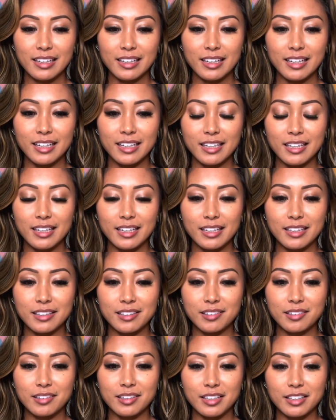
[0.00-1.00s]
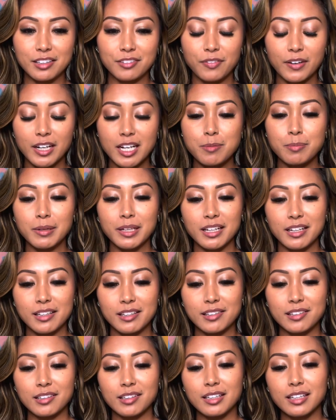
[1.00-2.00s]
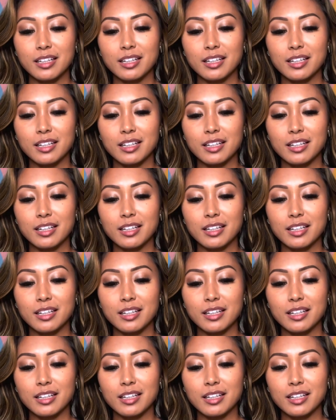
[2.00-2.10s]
it's funny because